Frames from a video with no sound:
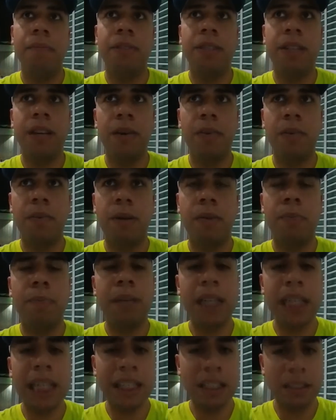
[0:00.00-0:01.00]
So we're
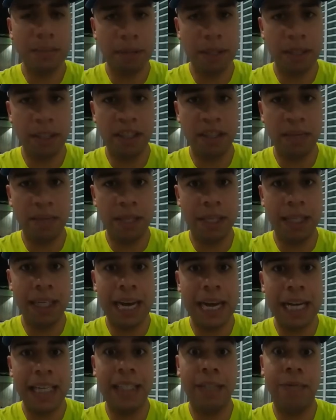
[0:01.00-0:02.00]
pretty experienced with the
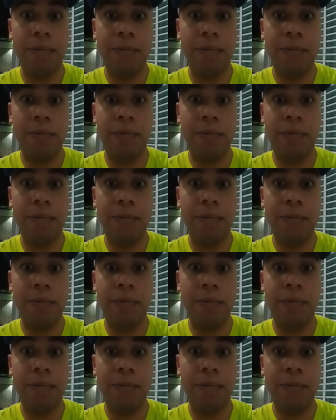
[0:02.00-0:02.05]
DAS,